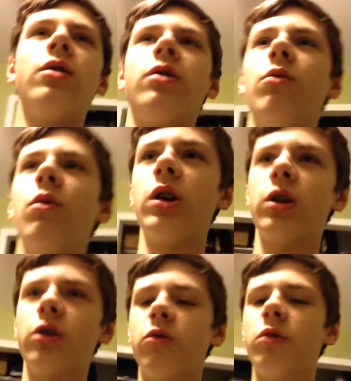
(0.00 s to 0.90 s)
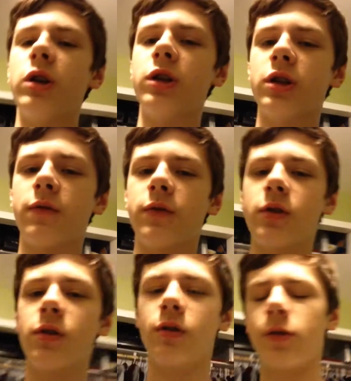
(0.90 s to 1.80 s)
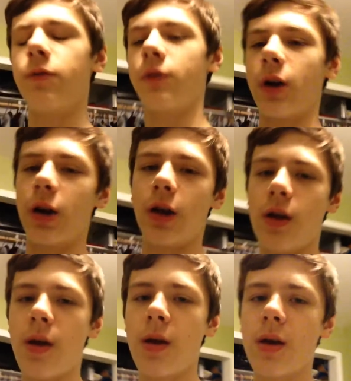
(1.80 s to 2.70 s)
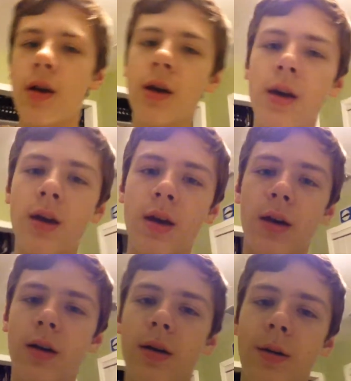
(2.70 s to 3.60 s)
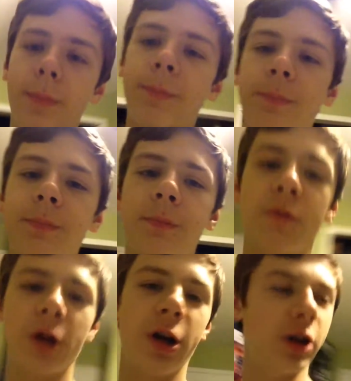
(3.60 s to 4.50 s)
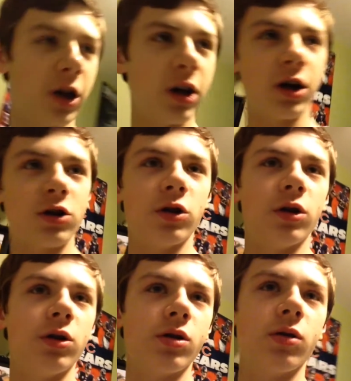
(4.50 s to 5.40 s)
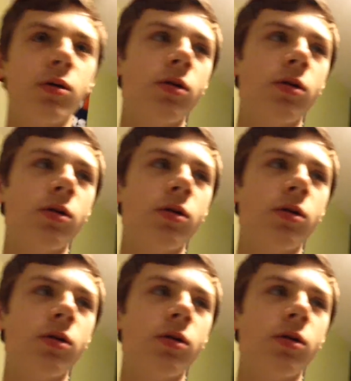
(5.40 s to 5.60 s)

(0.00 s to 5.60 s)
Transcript: the week of the 27th is Friday and um Friday night actually so